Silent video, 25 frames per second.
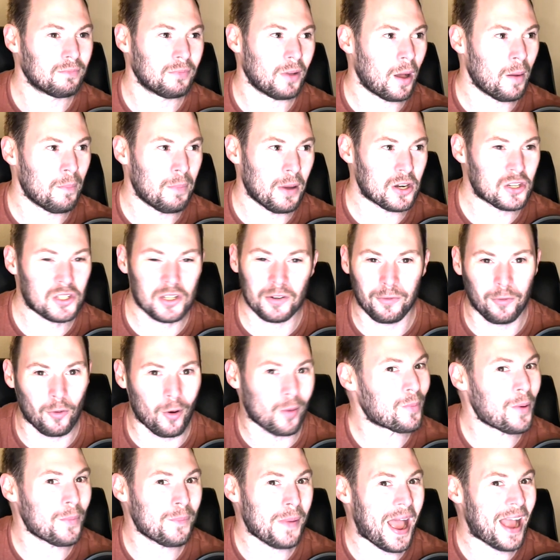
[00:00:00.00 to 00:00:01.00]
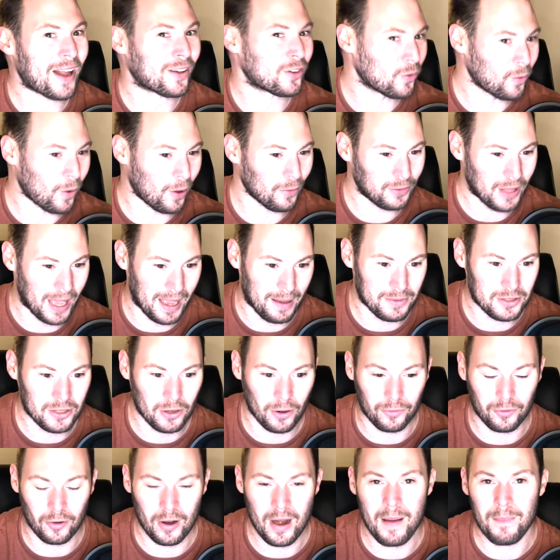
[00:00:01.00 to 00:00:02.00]
bunch of former Pac-12 names
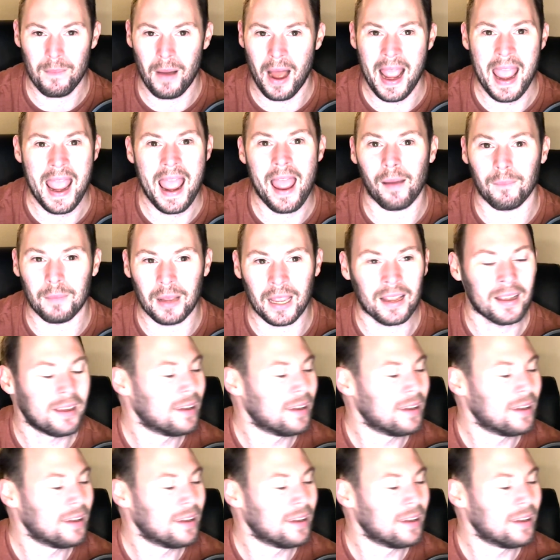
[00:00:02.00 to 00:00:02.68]
over at Miami.